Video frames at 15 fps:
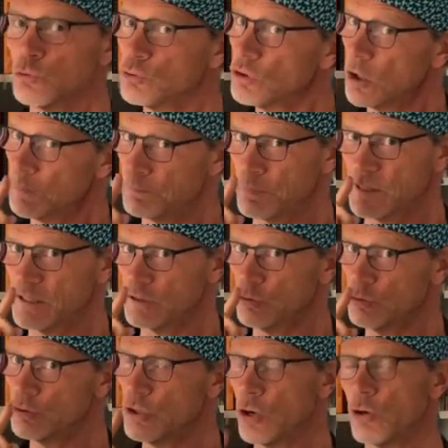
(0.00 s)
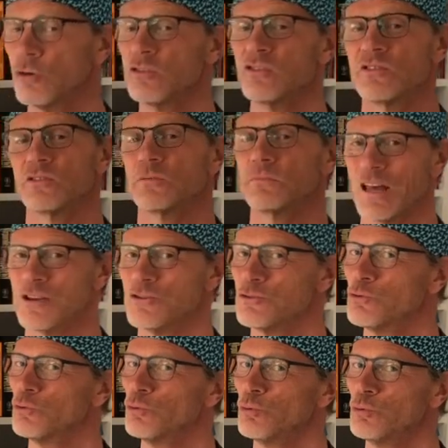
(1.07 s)
not pick your nose, and
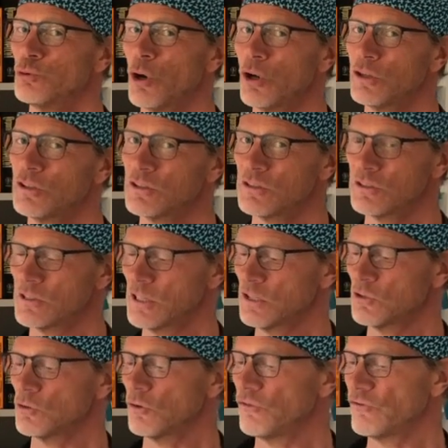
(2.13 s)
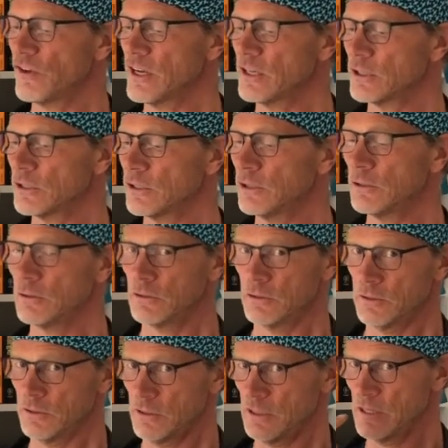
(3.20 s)
do not stick your finger
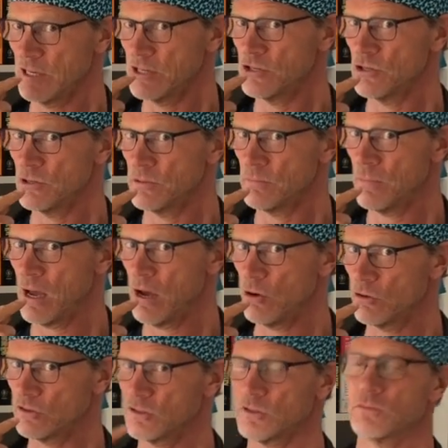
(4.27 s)
in your mouth,